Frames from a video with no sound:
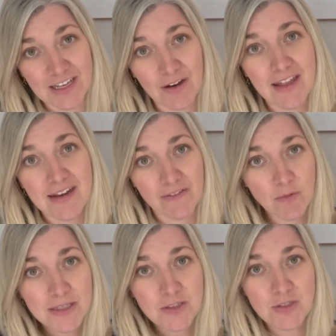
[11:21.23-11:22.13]
I had never
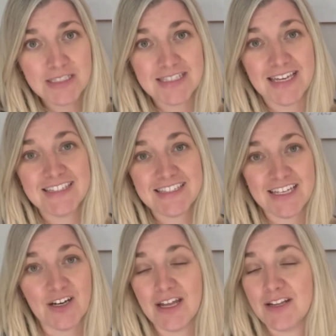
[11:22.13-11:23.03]
been to an estate
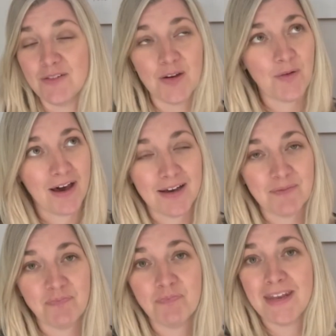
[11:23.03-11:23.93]
sale. I don't know why,
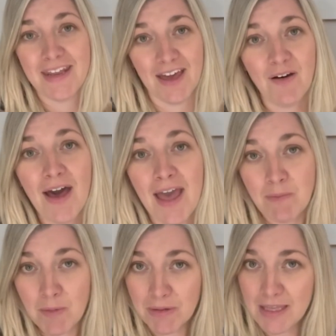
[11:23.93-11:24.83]
but now I
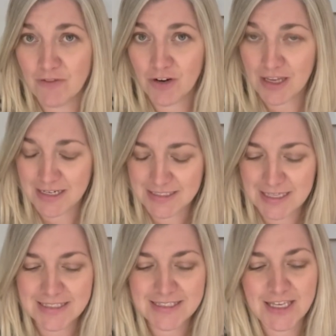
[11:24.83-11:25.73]
am a believer in
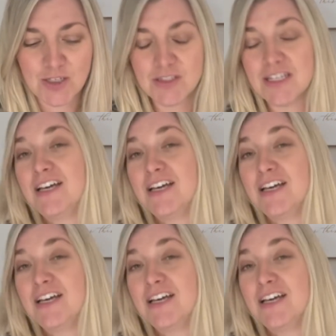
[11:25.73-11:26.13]
estate sales.